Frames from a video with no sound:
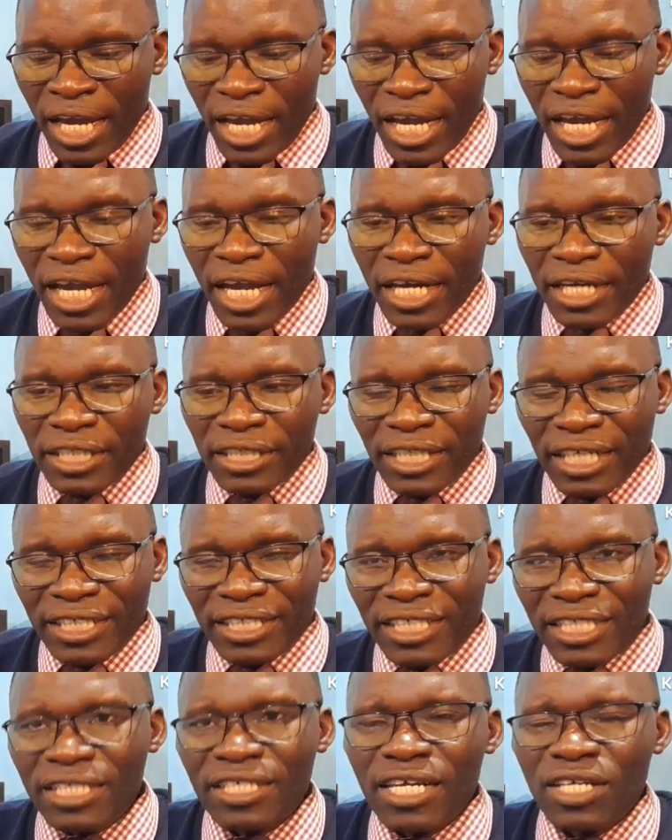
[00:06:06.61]
And the
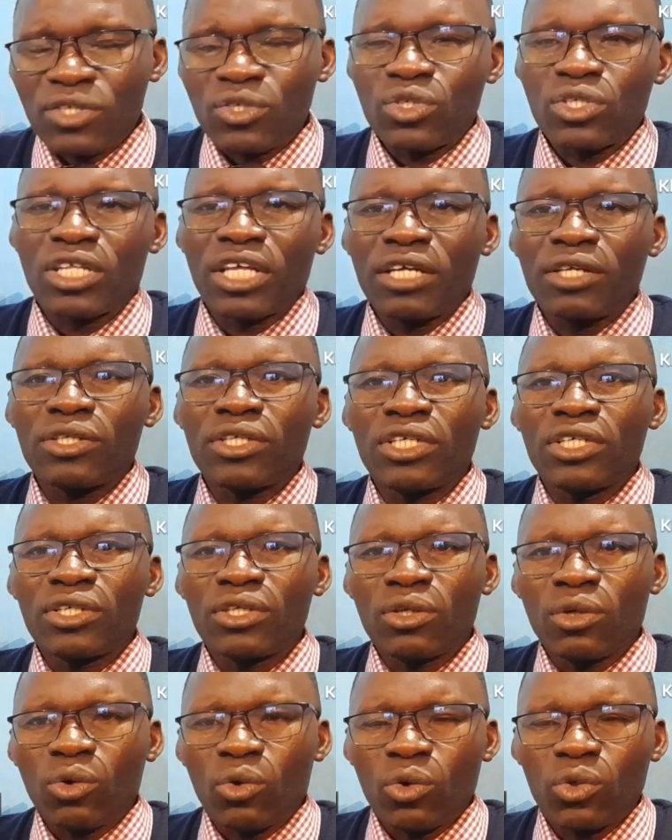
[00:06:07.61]
Jesus,
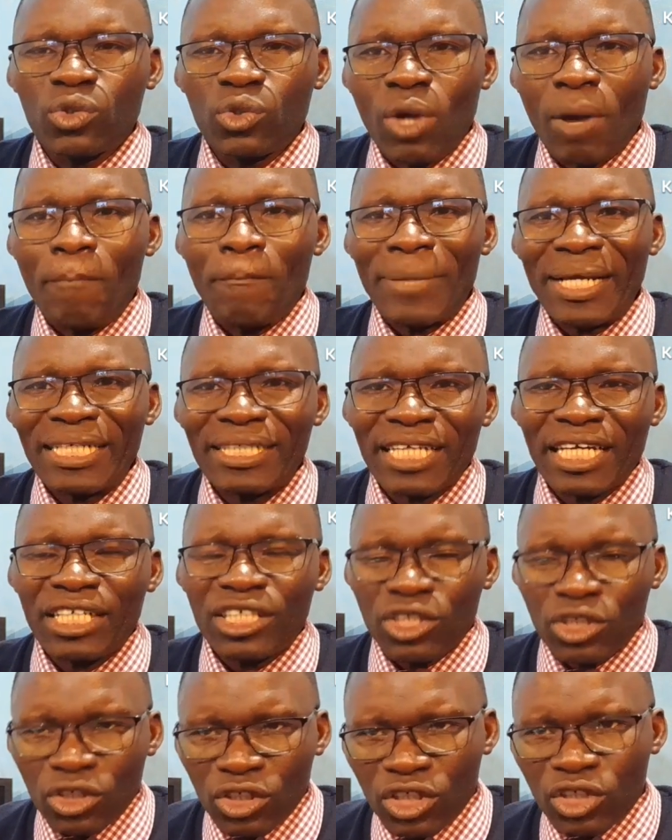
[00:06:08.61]
your mentor
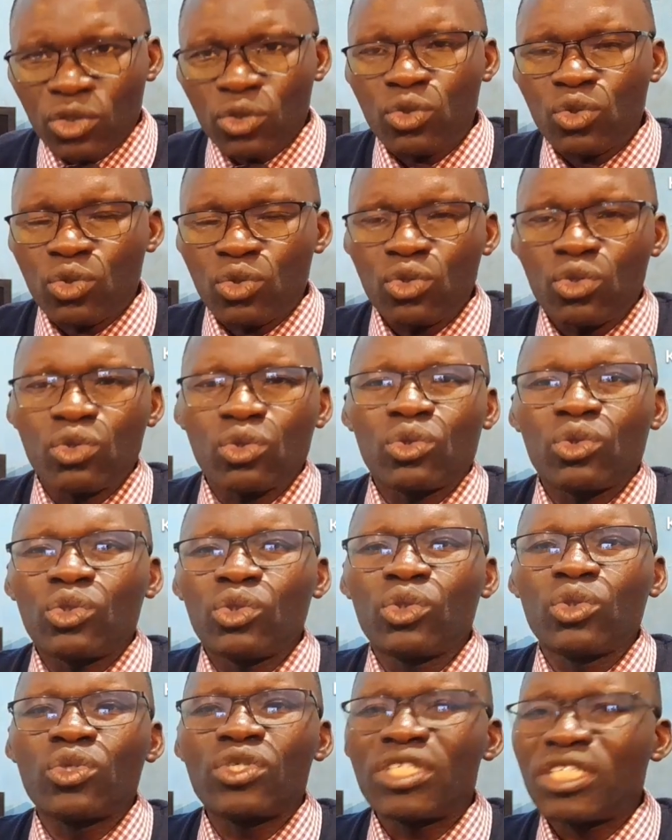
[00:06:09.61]
introduced to you,
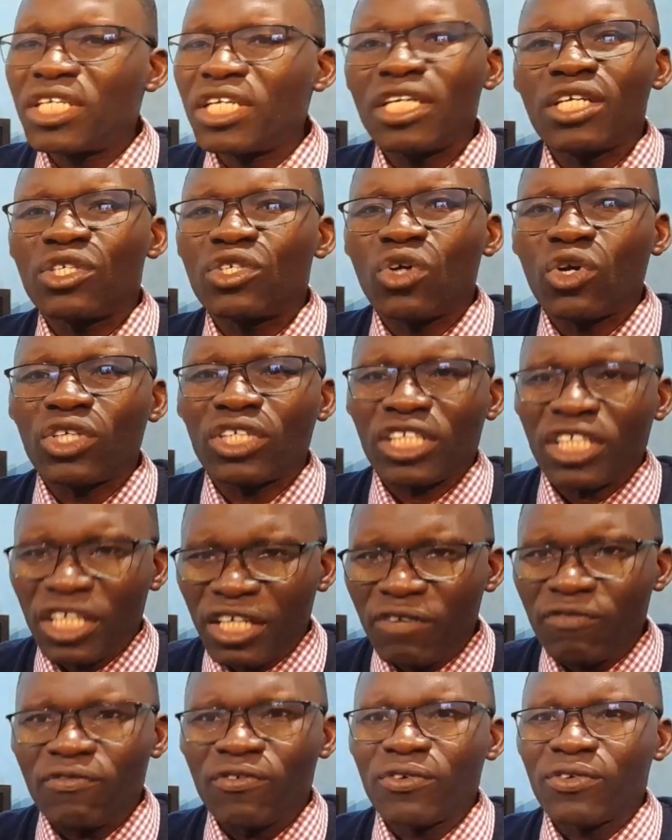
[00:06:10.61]
you still don't
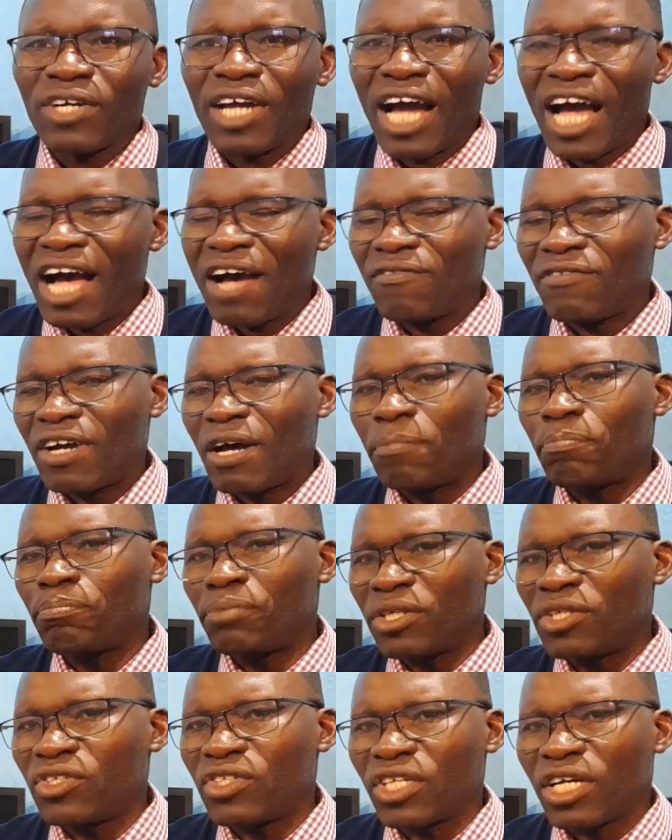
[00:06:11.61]
even have a
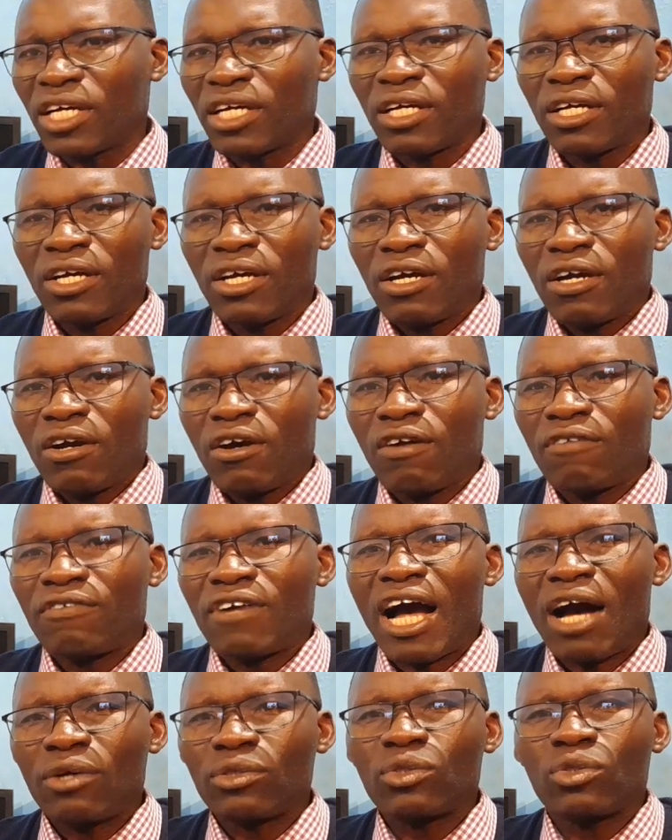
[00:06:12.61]
picture of
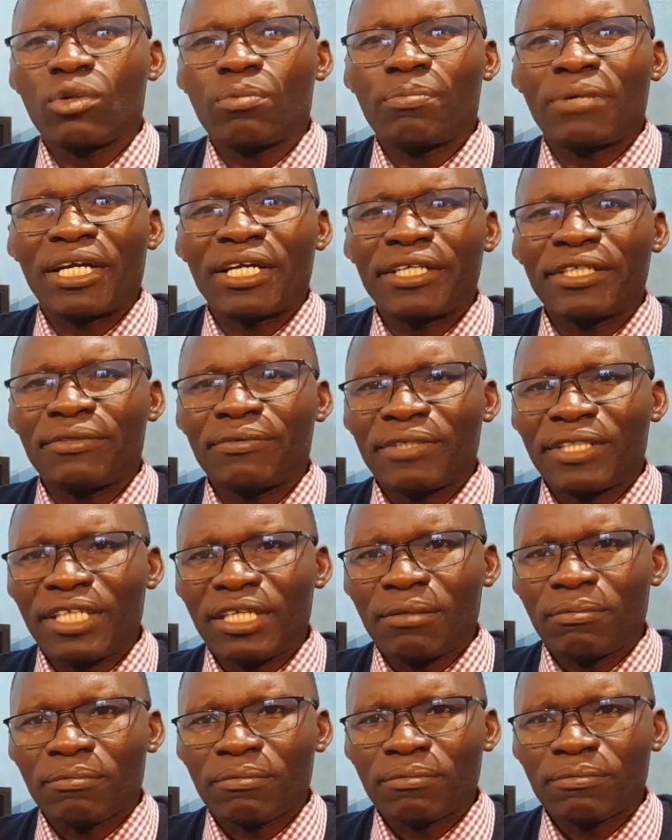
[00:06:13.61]
how to operate with
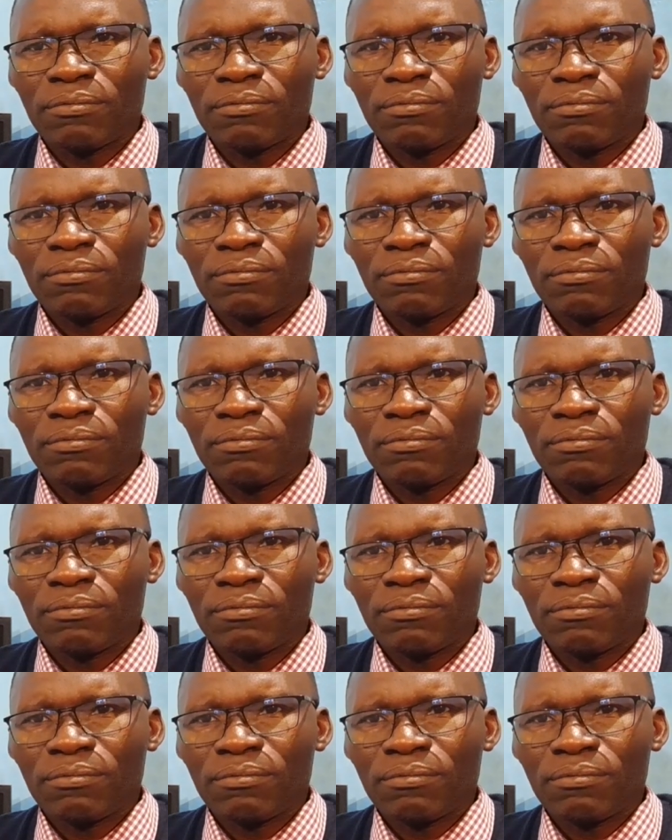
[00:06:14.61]
him.